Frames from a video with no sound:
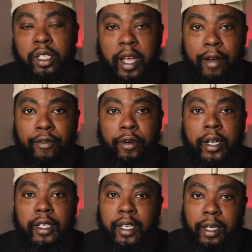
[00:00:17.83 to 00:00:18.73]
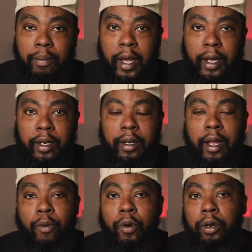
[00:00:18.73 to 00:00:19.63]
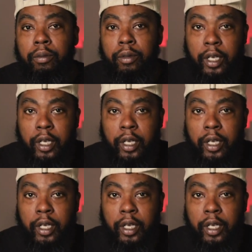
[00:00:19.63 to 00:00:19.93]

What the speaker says: staffer and teammate that were